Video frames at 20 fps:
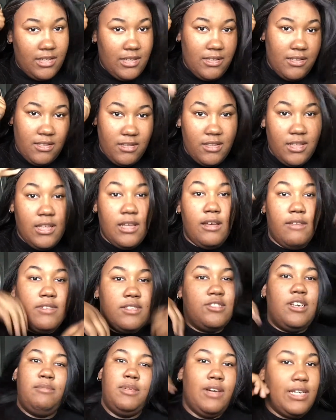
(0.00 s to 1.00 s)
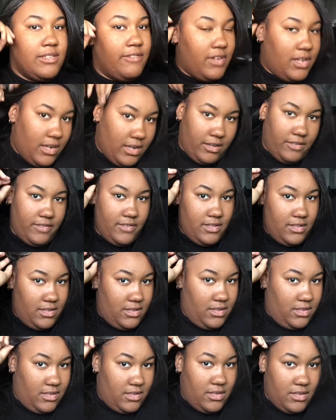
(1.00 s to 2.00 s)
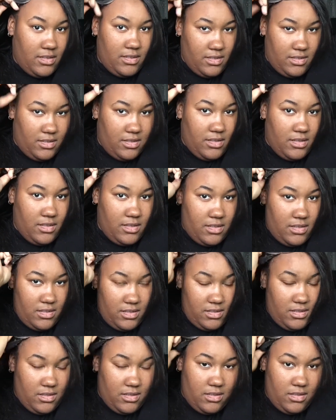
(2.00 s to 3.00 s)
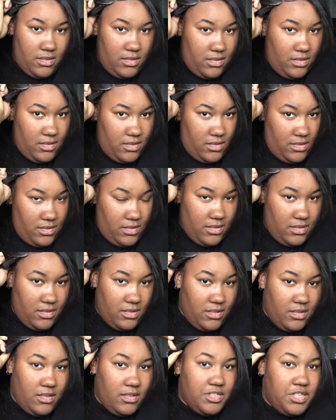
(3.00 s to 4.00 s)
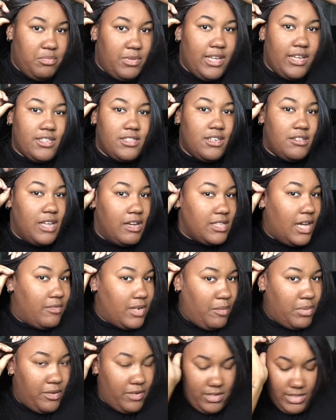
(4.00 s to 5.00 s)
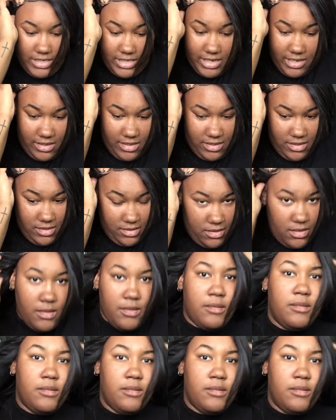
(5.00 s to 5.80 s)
Okay, so I'm finna slay my wig. Um, it's just